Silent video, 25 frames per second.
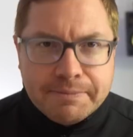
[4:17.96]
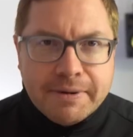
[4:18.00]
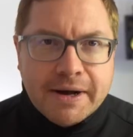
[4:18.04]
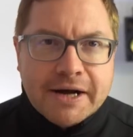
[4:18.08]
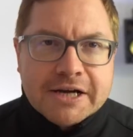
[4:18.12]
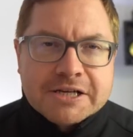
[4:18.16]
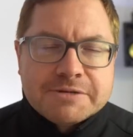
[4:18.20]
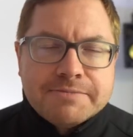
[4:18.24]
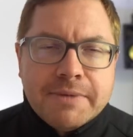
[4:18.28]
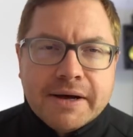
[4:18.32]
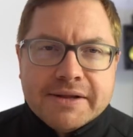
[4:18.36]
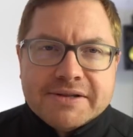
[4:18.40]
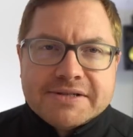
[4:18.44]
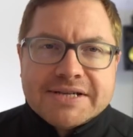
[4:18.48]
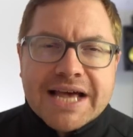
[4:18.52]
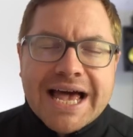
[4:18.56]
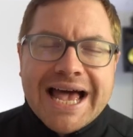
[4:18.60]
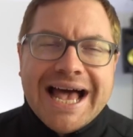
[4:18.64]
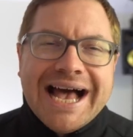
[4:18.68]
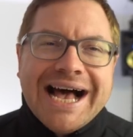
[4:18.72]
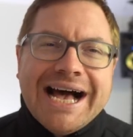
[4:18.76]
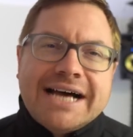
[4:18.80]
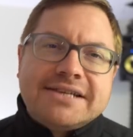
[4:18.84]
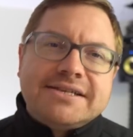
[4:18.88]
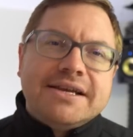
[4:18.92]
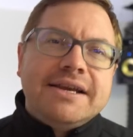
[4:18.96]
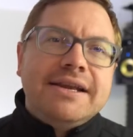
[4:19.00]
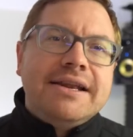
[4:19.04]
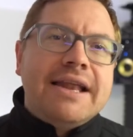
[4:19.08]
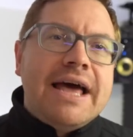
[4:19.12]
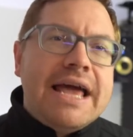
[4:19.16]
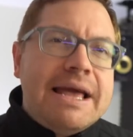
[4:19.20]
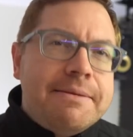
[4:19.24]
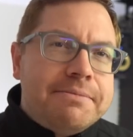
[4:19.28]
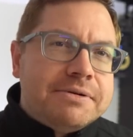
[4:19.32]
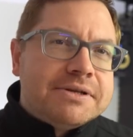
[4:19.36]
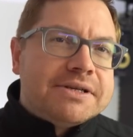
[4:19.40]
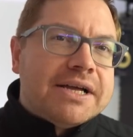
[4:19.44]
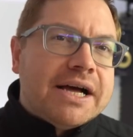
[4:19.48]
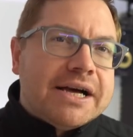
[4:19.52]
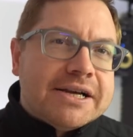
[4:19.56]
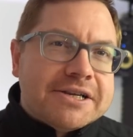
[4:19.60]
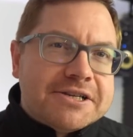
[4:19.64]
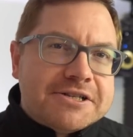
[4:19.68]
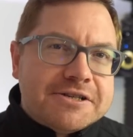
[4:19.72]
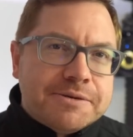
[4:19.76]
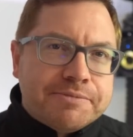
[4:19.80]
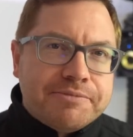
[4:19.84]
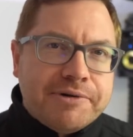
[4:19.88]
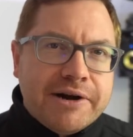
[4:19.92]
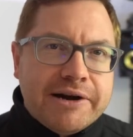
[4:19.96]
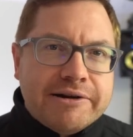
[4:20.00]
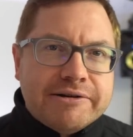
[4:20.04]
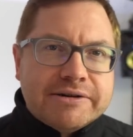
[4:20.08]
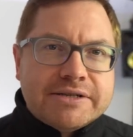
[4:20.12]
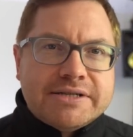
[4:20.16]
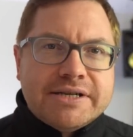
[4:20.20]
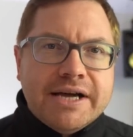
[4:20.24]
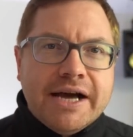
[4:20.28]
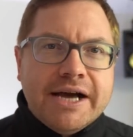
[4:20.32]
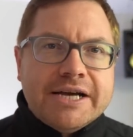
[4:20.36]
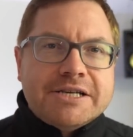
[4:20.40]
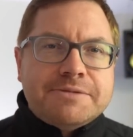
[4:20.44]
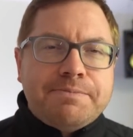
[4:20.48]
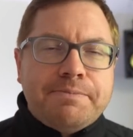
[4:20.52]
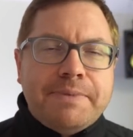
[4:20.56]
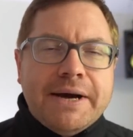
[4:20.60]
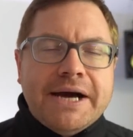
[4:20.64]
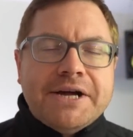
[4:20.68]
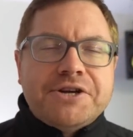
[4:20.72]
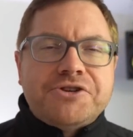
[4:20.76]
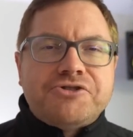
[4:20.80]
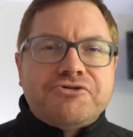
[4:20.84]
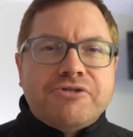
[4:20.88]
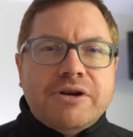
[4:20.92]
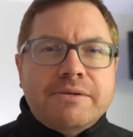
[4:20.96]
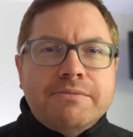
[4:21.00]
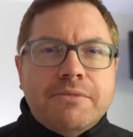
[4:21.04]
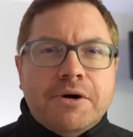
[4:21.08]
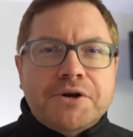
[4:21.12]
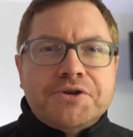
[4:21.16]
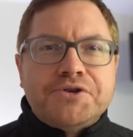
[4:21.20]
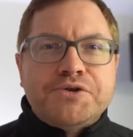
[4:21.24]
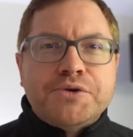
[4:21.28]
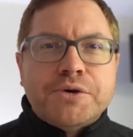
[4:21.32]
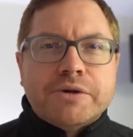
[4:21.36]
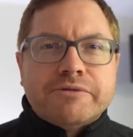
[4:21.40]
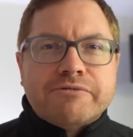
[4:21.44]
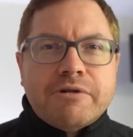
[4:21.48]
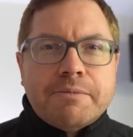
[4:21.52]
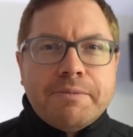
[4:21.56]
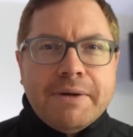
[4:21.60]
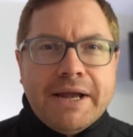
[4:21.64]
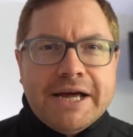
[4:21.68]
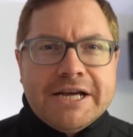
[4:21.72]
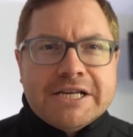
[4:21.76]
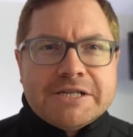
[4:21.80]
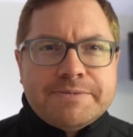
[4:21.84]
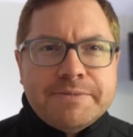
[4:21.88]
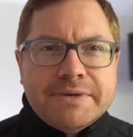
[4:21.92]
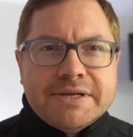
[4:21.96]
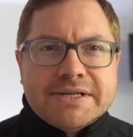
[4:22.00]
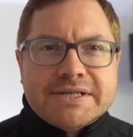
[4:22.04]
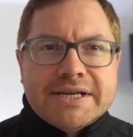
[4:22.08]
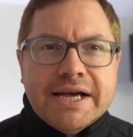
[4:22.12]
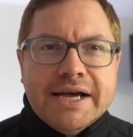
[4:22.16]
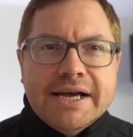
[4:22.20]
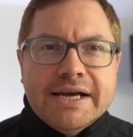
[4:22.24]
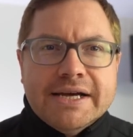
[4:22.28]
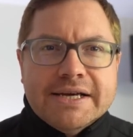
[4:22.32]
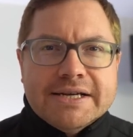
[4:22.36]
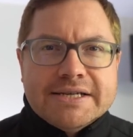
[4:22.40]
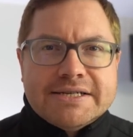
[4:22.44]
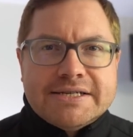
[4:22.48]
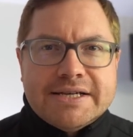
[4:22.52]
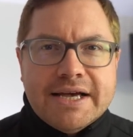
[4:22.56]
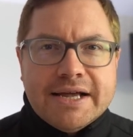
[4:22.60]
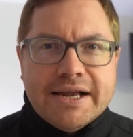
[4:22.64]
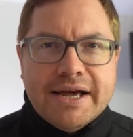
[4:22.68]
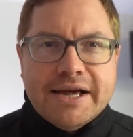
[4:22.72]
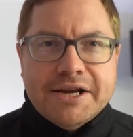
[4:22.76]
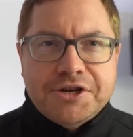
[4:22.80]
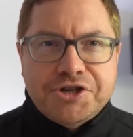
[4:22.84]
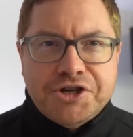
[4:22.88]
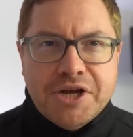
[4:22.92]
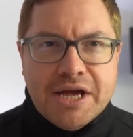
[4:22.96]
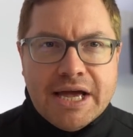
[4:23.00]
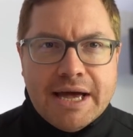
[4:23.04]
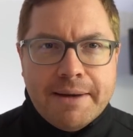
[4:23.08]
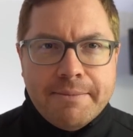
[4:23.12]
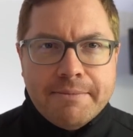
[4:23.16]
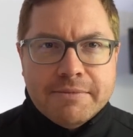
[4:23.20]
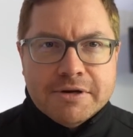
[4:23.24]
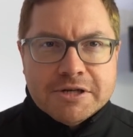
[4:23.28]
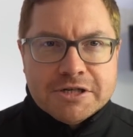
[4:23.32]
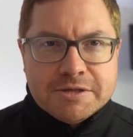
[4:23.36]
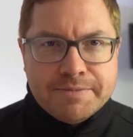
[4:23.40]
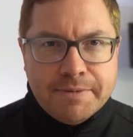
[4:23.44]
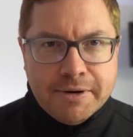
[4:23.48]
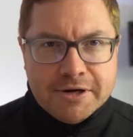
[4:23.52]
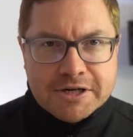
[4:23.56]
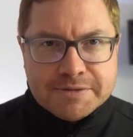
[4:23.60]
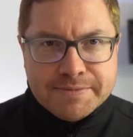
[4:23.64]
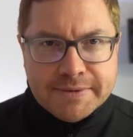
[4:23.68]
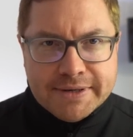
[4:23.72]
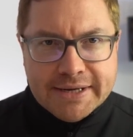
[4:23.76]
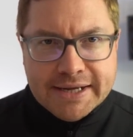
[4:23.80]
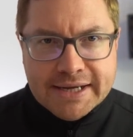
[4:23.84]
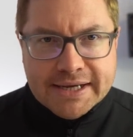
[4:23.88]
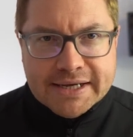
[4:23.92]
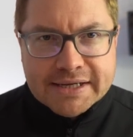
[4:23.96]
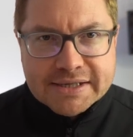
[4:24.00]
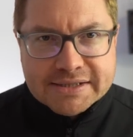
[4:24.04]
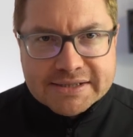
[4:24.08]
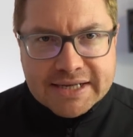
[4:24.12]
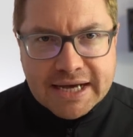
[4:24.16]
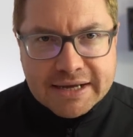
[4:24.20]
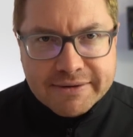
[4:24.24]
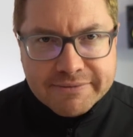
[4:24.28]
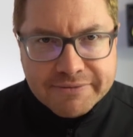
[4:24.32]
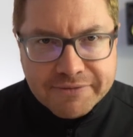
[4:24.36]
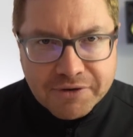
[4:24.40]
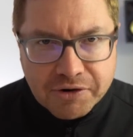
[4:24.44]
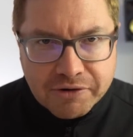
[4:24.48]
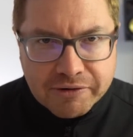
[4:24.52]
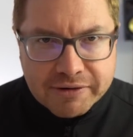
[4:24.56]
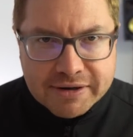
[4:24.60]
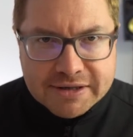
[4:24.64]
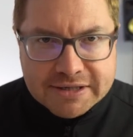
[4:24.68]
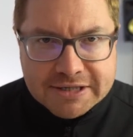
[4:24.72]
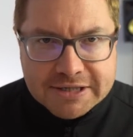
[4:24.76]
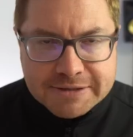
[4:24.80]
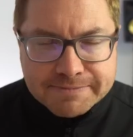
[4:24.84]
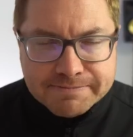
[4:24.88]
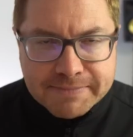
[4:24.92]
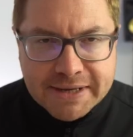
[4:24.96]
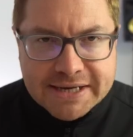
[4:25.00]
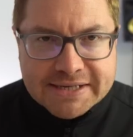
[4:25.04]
past months has enabled us to prioritize battery module replacements, said a GM spokesman, Dan Flores.